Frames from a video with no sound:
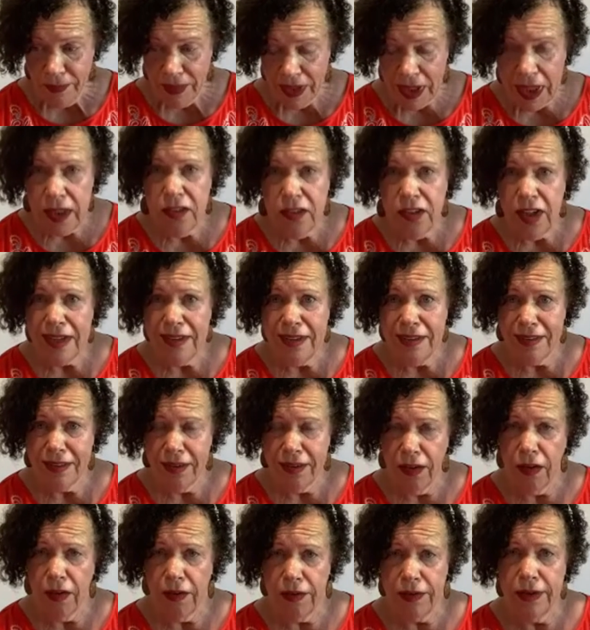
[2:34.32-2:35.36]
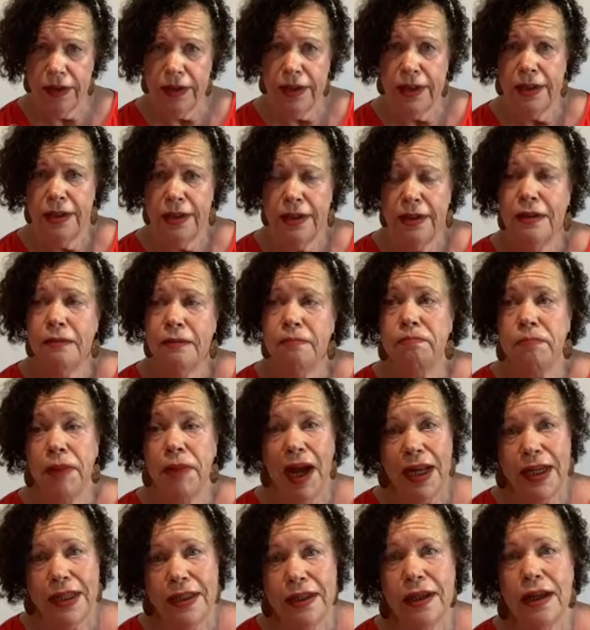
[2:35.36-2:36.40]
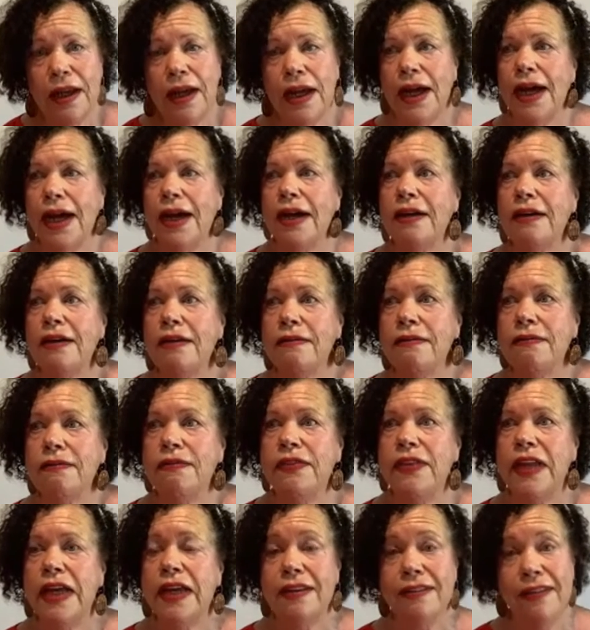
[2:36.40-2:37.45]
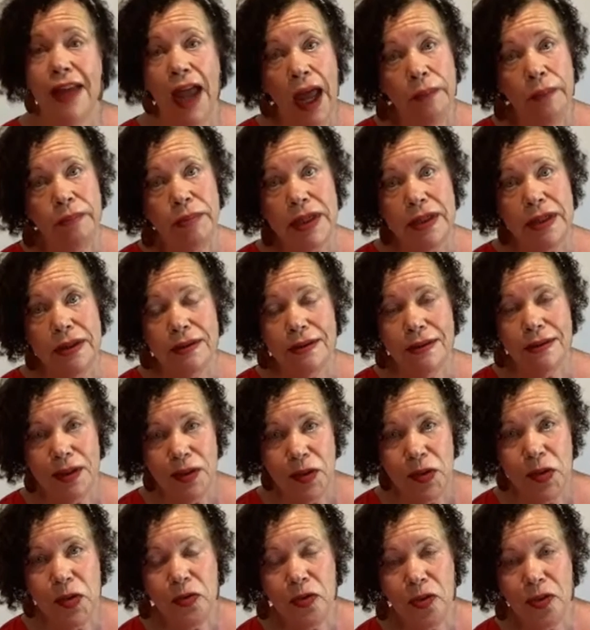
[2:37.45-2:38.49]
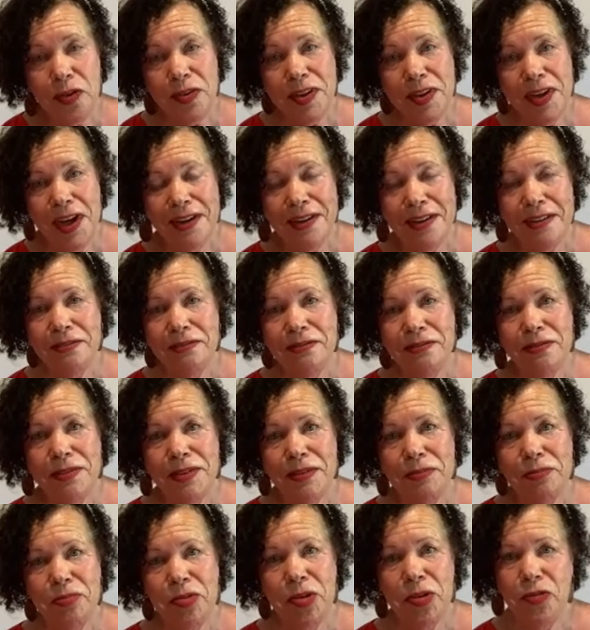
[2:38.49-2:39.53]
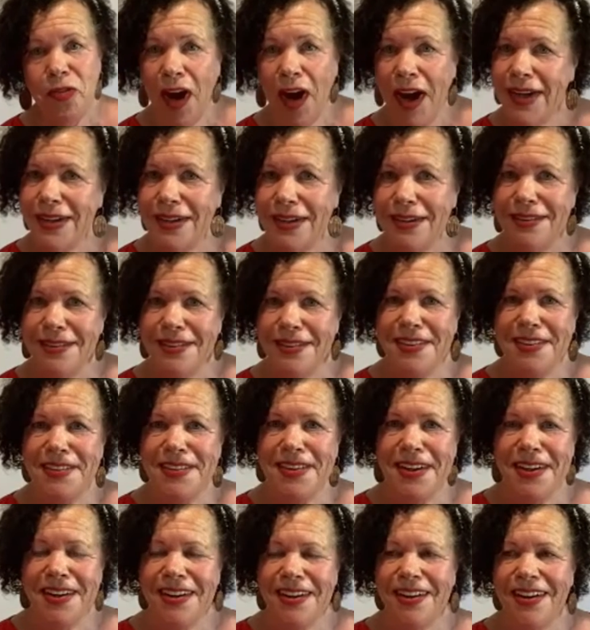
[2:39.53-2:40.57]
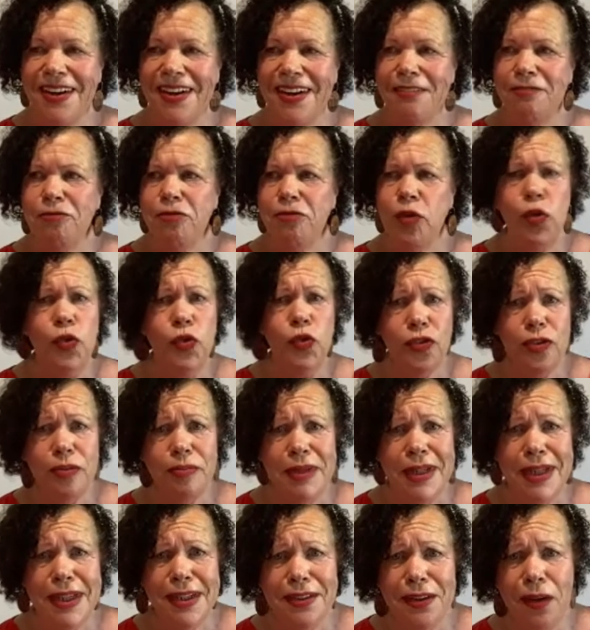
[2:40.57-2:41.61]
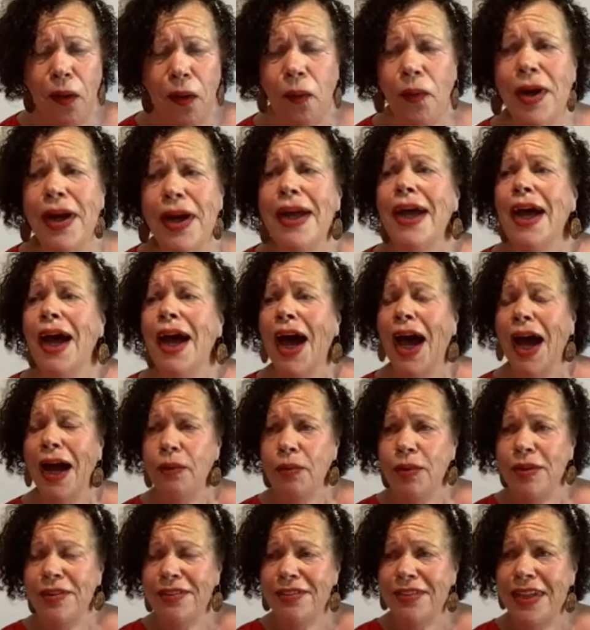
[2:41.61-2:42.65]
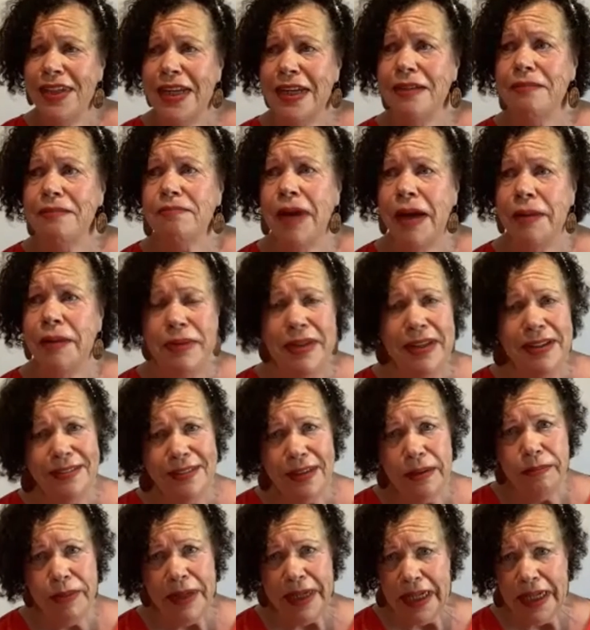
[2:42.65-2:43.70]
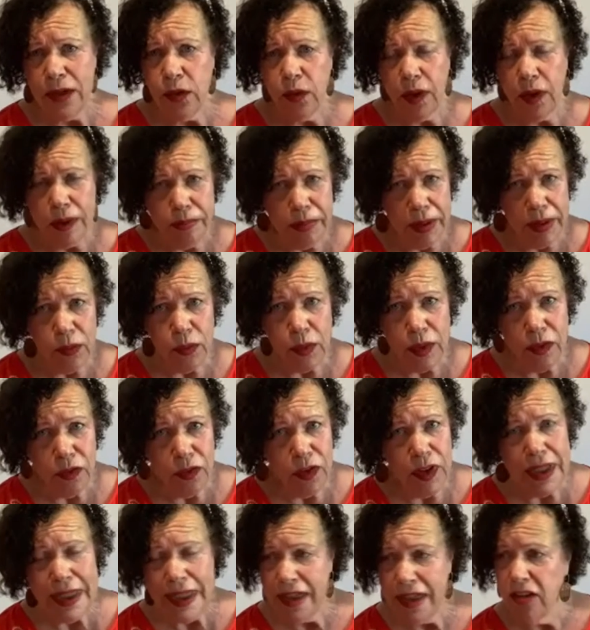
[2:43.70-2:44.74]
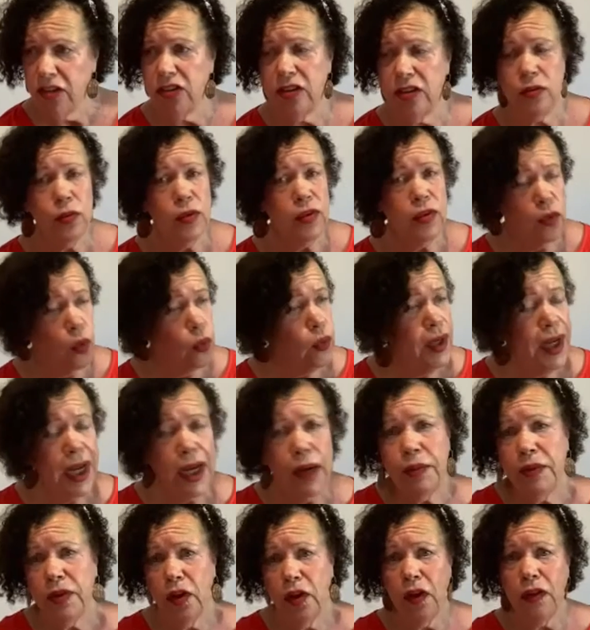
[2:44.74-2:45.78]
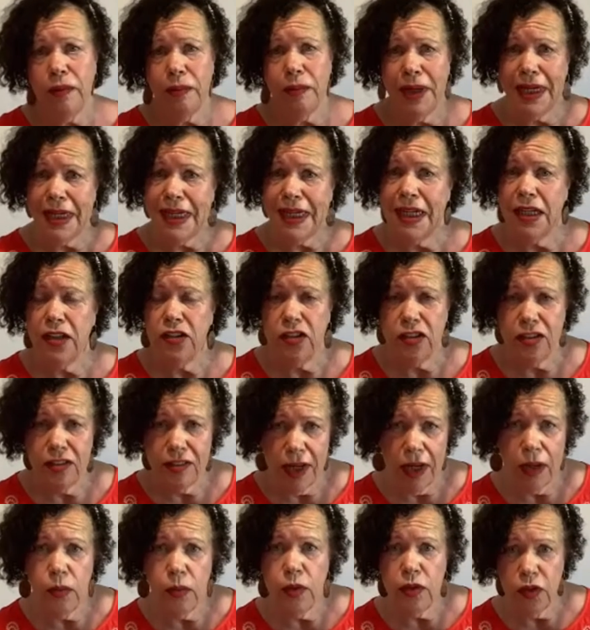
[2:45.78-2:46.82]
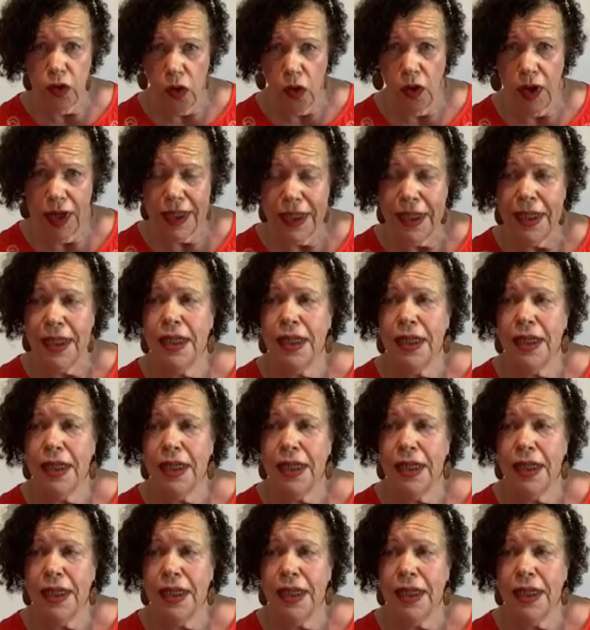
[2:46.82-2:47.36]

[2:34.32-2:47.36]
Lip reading: And change is hard. But things happened. The universe kind of provided a route for me to go. I was seeing my PCP, who I'd been with for years and was okay with all the medications I was on.